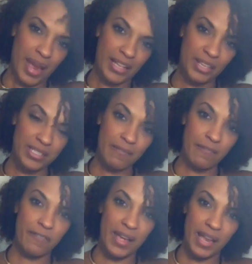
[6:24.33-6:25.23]
it
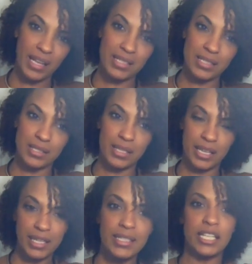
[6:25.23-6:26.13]
doesn't feel as
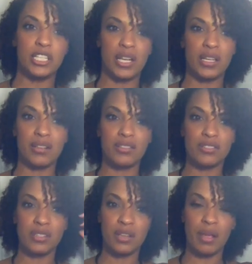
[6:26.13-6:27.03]

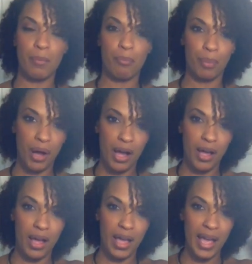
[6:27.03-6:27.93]
conditioned,
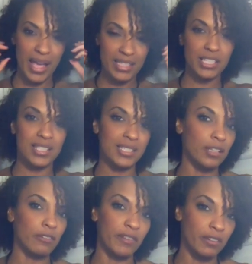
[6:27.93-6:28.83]
but it does
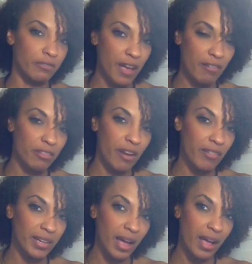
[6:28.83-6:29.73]
still feel very,
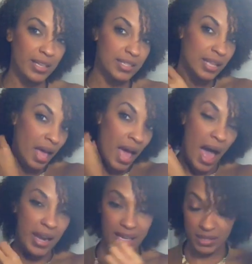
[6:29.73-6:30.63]
very nice,
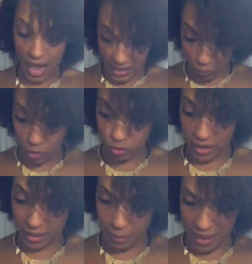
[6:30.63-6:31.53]
and I, I would
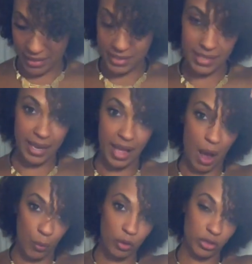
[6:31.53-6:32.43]
recommend it.
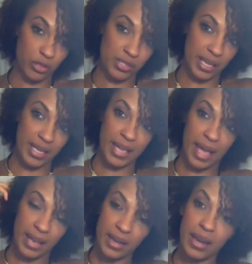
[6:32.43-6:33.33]
I will use it
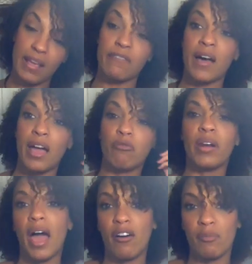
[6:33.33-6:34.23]
again if I
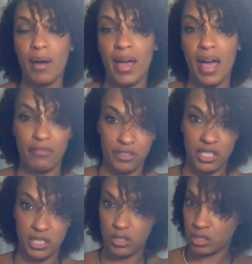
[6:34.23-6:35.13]
run out of my
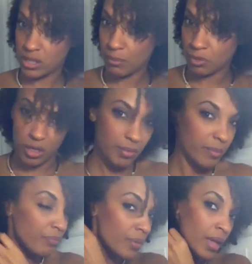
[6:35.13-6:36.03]
Aphogee Two-Step
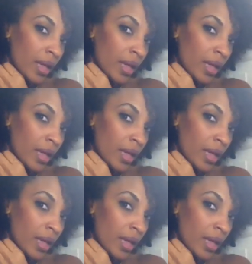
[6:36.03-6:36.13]
Treatment.